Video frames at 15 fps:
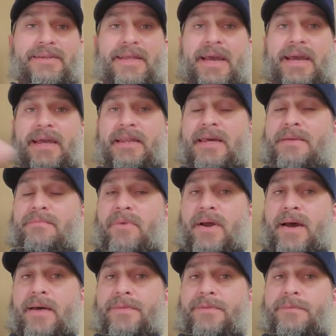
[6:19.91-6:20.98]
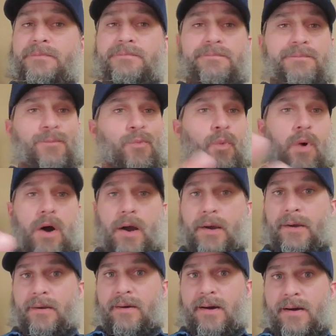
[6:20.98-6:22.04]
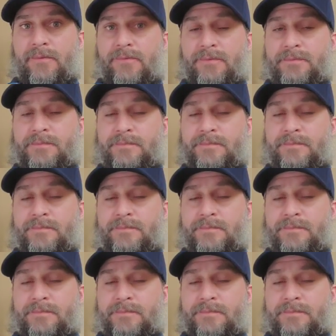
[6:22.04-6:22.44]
Take a deep breath. Walk it off.